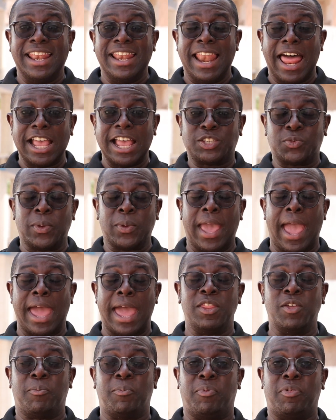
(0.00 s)
Last week I
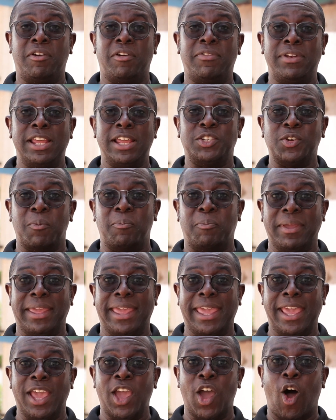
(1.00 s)
had the privilege of
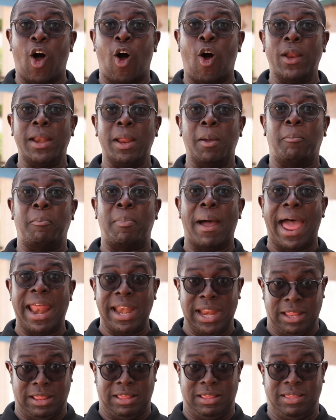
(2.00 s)
being on a
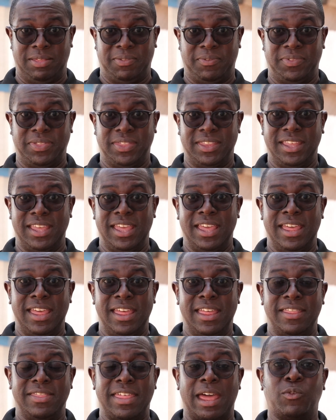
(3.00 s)
panel
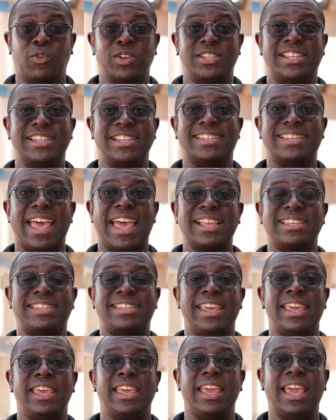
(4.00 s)
that was
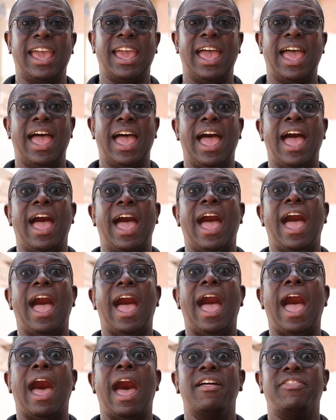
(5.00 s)
discussing
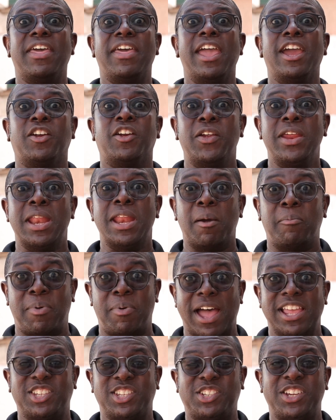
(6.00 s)
are there greener
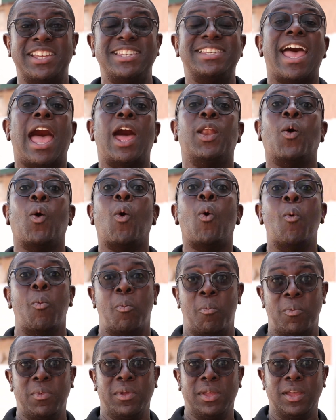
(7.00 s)
pastures at
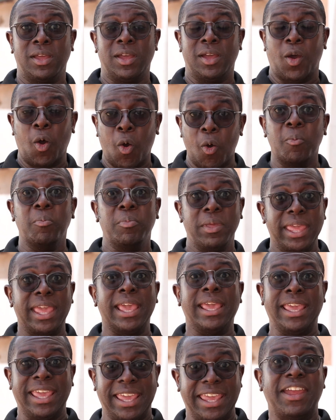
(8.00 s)
home? Home
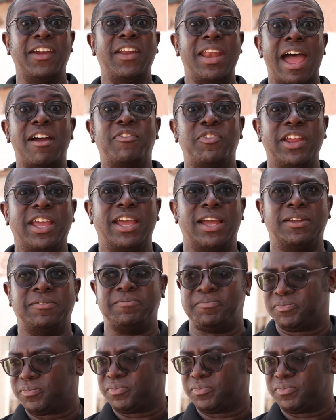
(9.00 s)
being here in Africa.